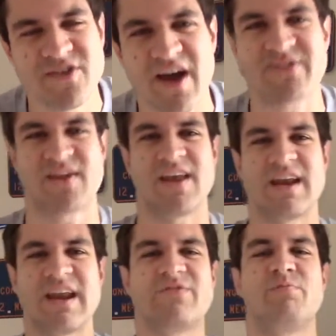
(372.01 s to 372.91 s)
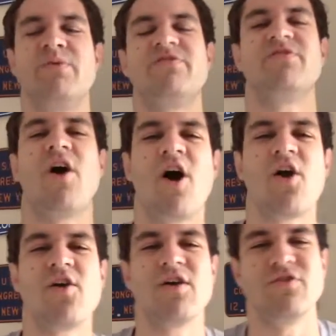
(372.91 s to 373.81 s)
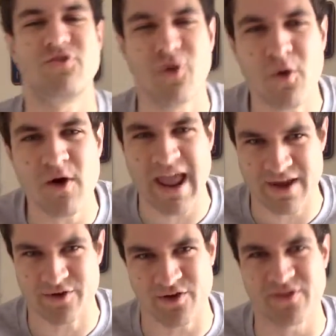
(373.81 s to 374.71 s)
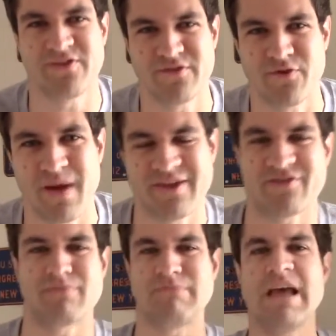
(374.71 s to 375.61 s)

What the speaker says: Tuscan and its bizarre door handle situation.